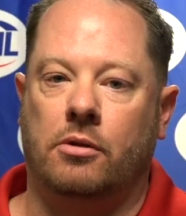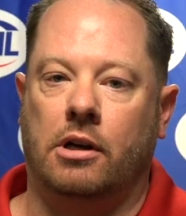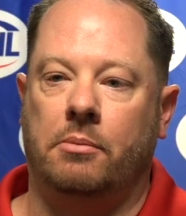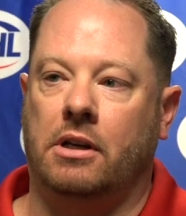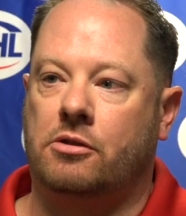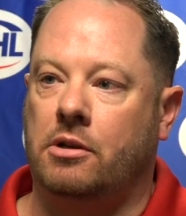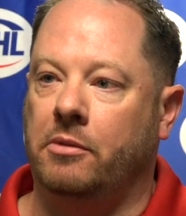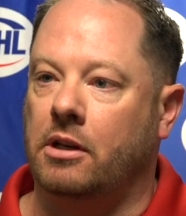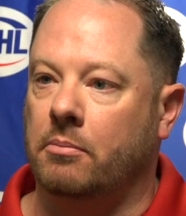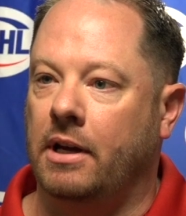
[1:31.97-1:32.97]
who are going to be
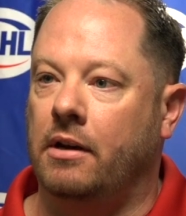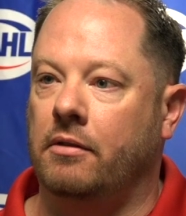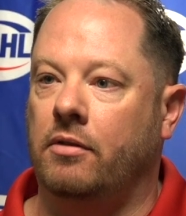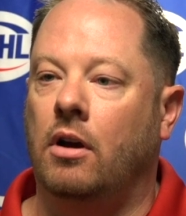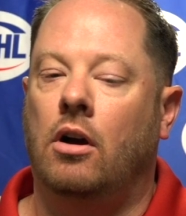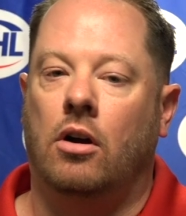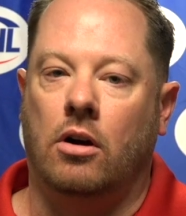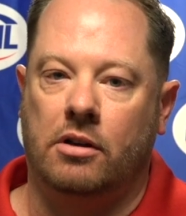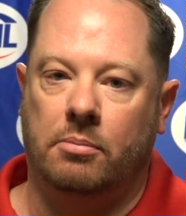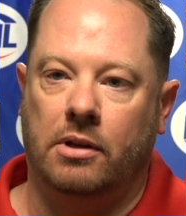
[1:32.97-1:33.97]
extremely competitive,
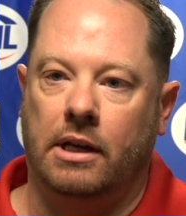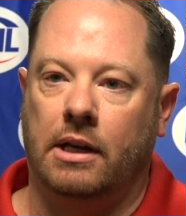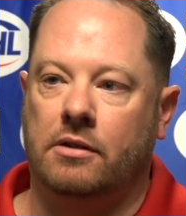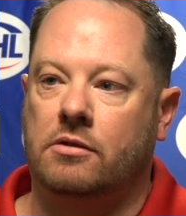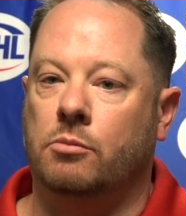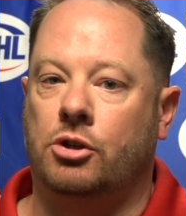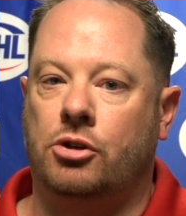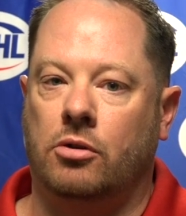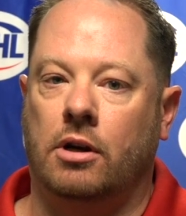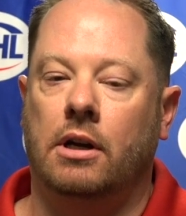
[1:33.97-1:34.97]
hard to play against,
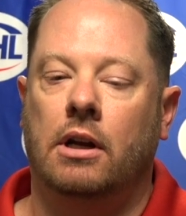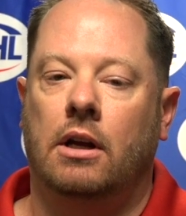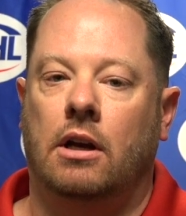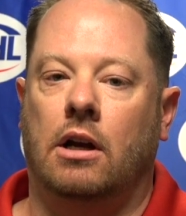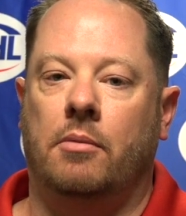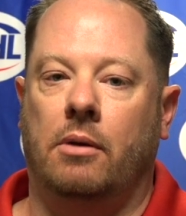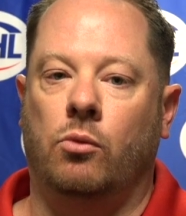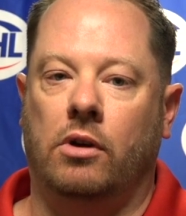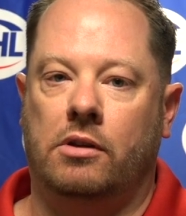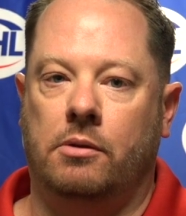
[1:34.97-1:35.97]
mature, um, I'm
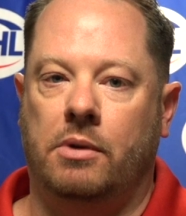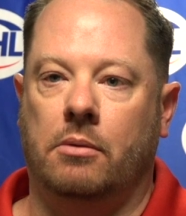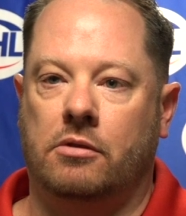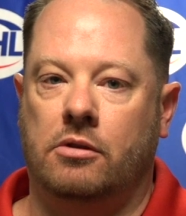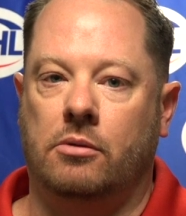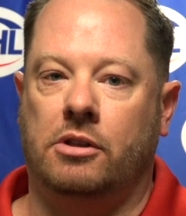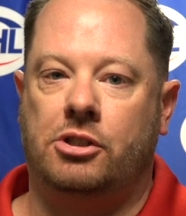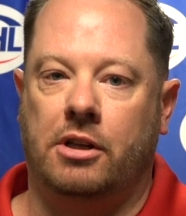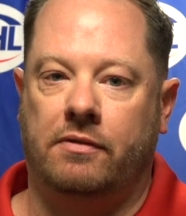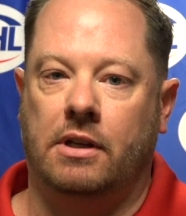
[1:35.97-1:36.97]
willing to be able to do it
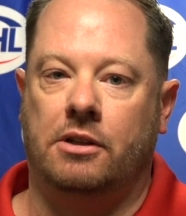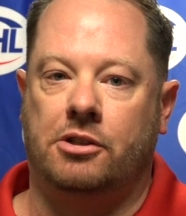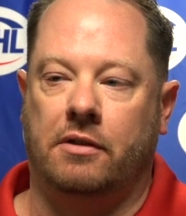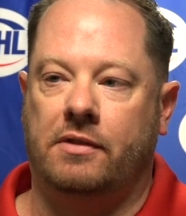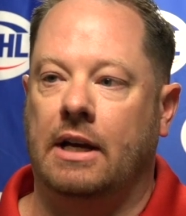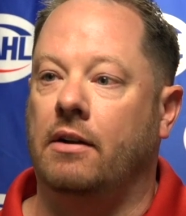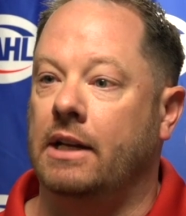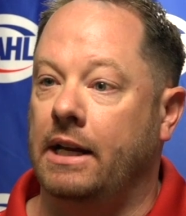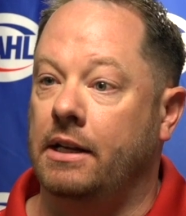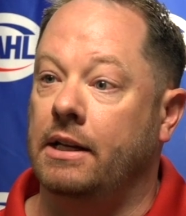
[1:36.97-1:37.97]
shift in, shift out,
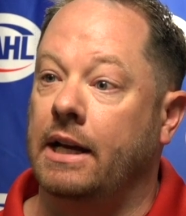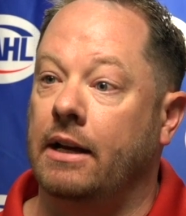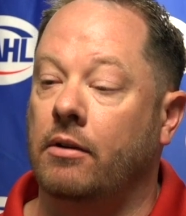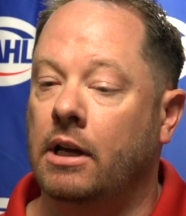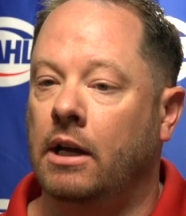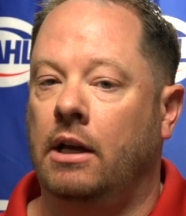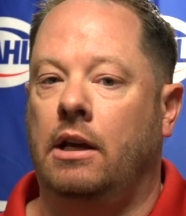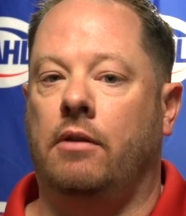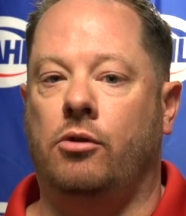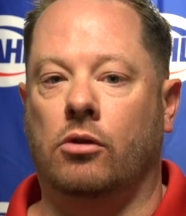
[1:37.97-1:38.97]
night in, night out.
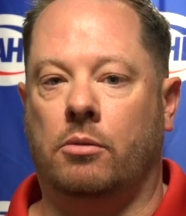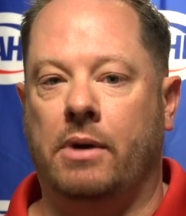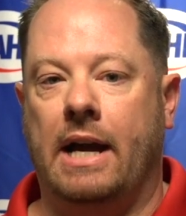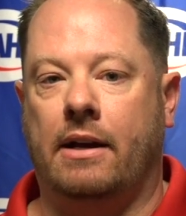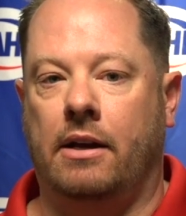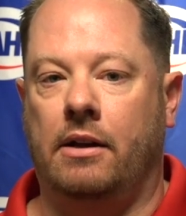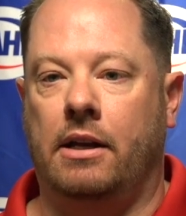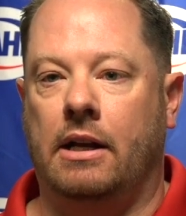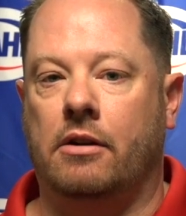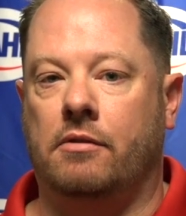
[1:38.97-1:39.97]
If you look back at,
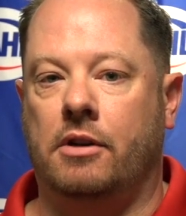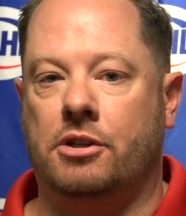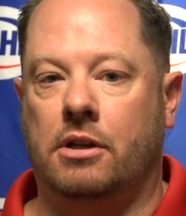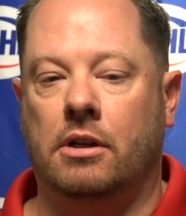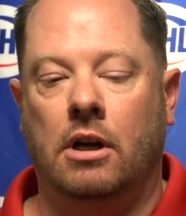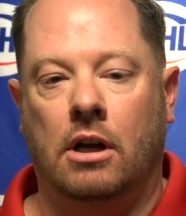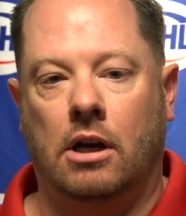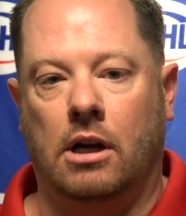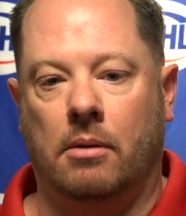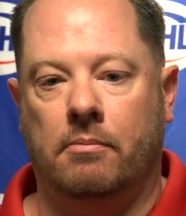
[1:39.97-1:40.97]
in our division,
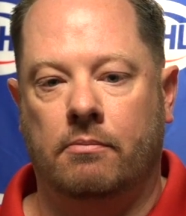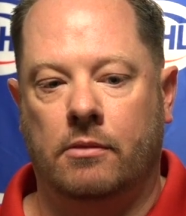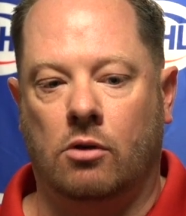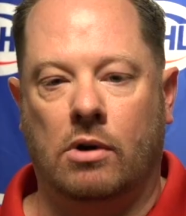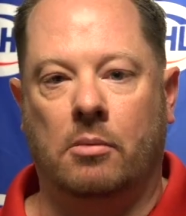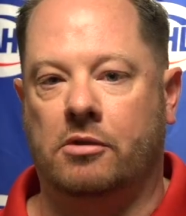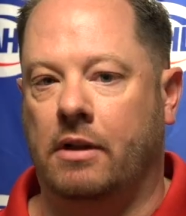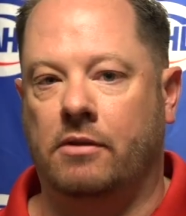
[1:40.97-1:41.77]
um, the Rebels